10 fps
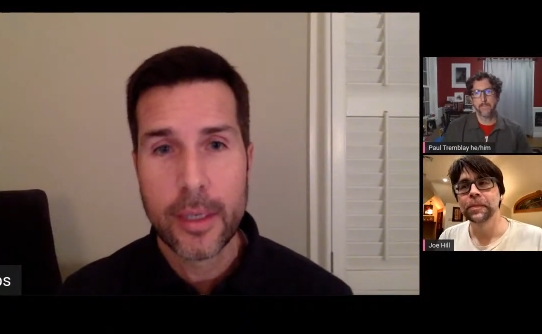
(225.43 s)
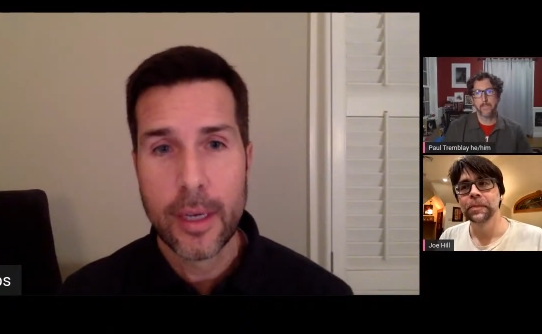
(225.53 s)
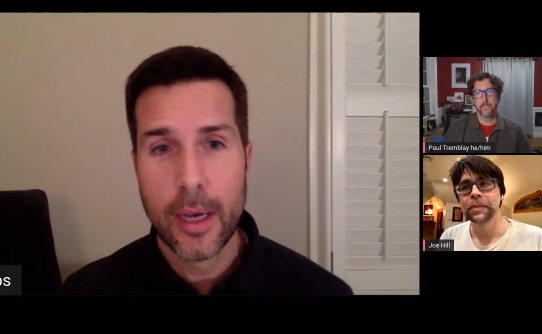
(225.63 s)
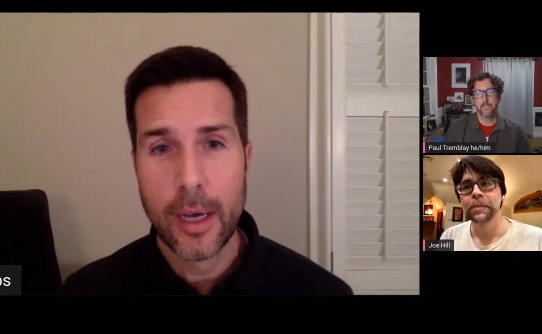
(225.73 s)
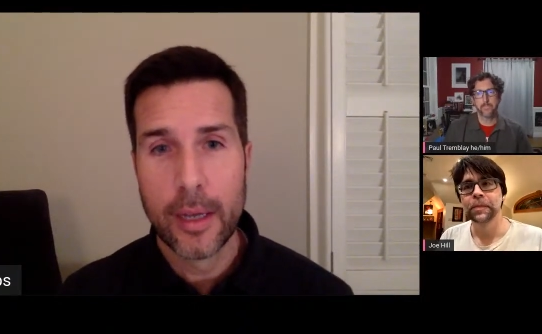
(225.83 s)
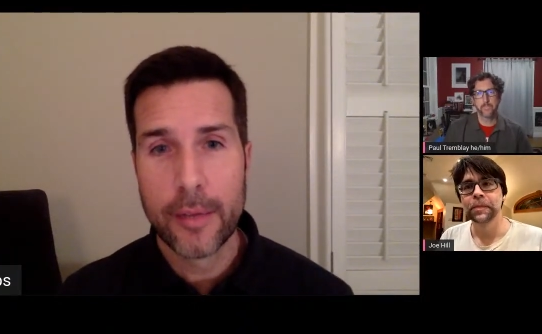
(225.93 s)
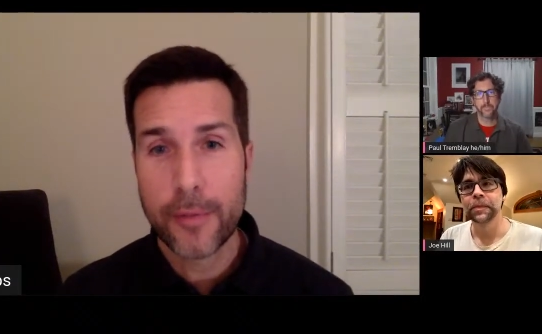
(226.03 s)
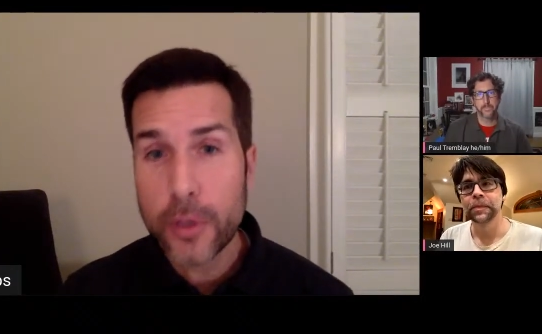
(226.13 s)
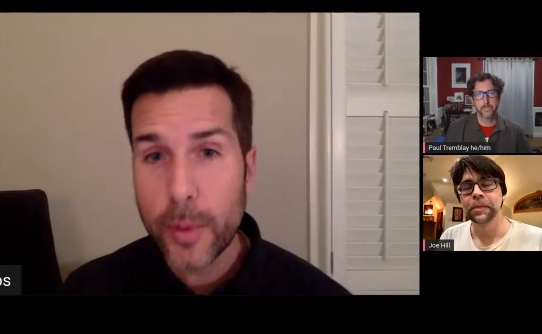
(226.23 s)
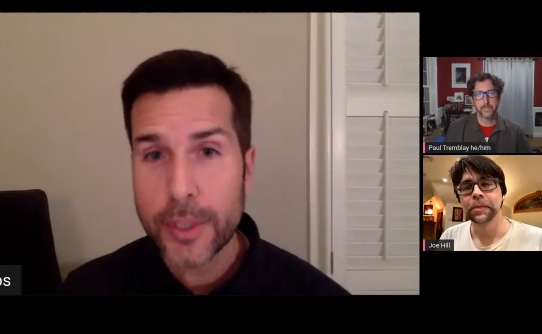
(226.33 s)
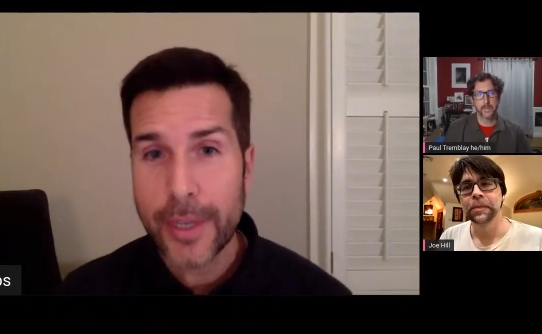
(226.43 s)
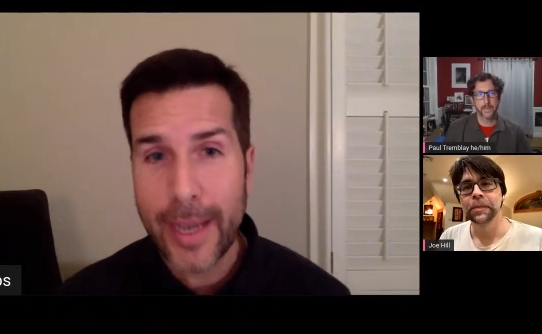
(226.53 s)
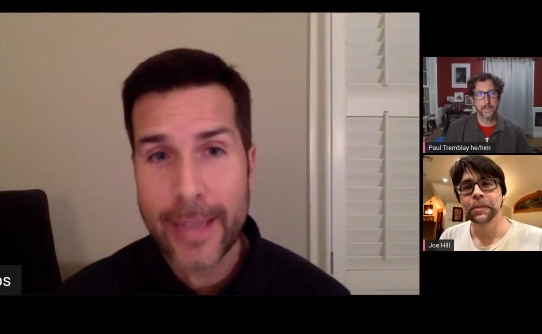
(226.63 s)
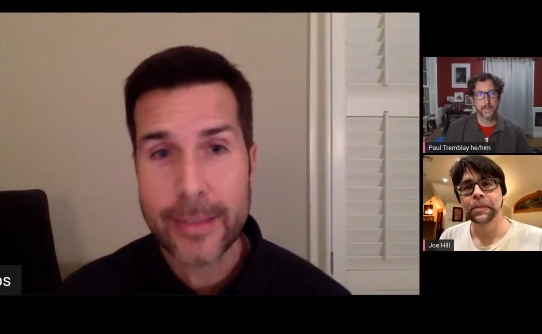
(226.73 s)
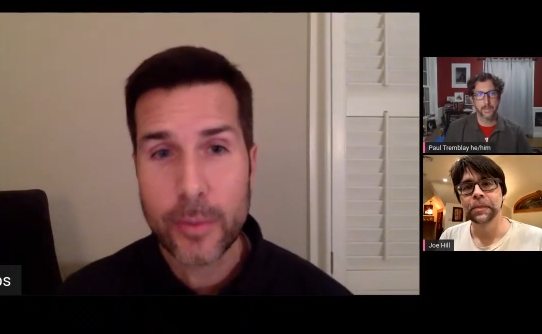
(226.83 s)
Speaker 1: Uh, the first question I
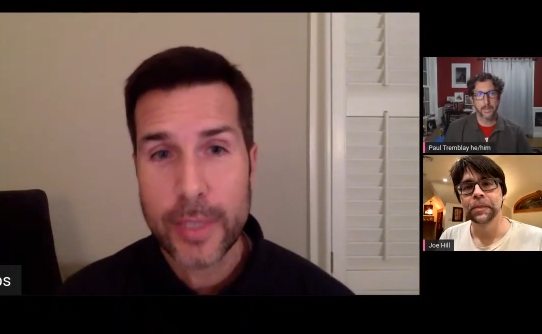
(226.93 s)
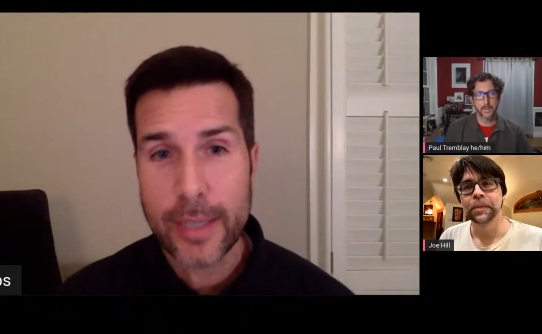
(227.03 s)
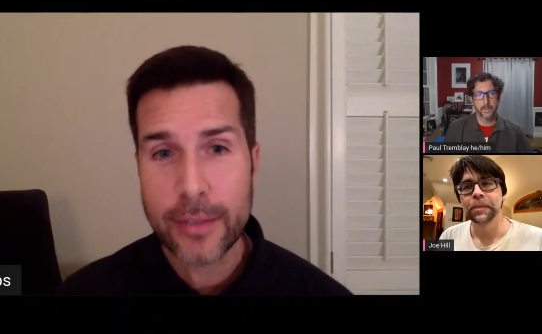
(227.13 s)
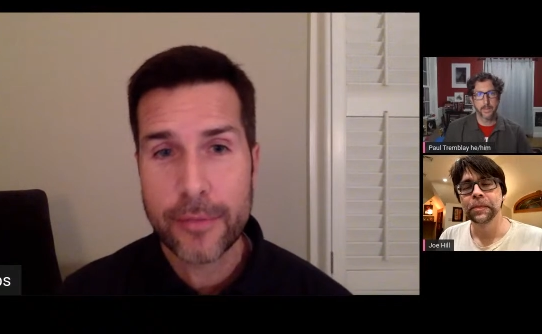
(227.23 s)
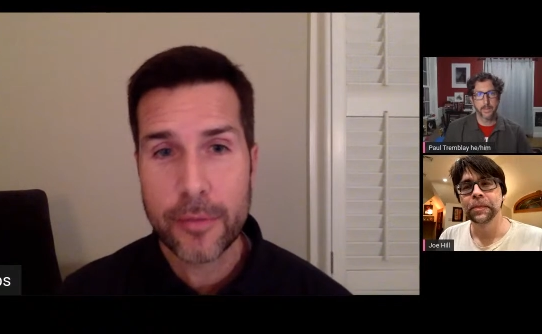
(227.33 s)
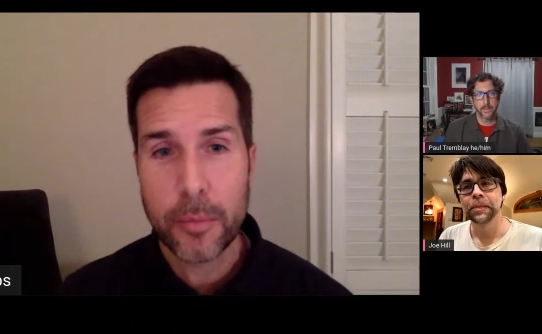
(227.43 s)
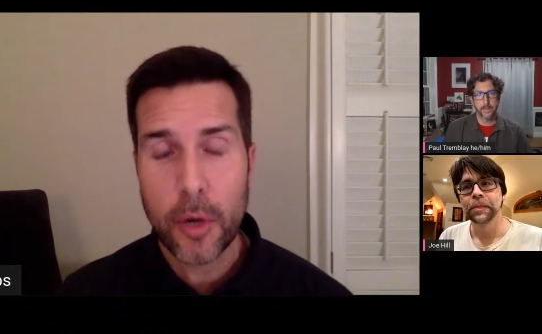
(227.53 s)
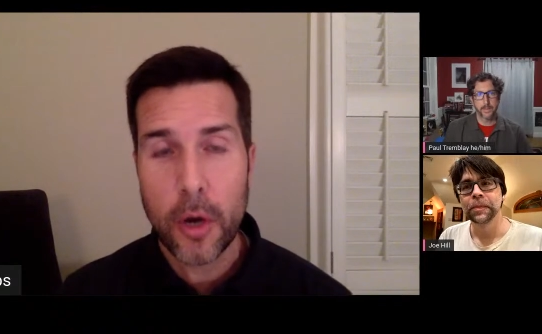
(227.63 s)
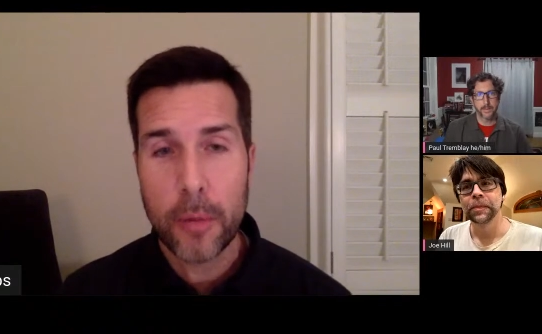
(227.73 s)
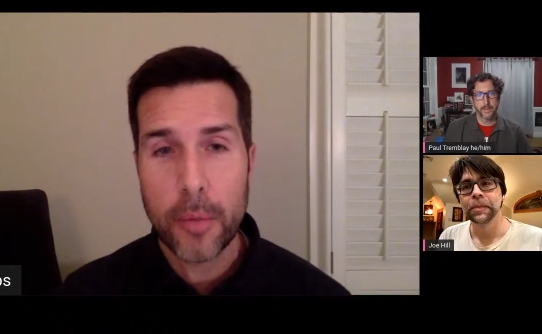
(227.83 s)
had was actually for Paul.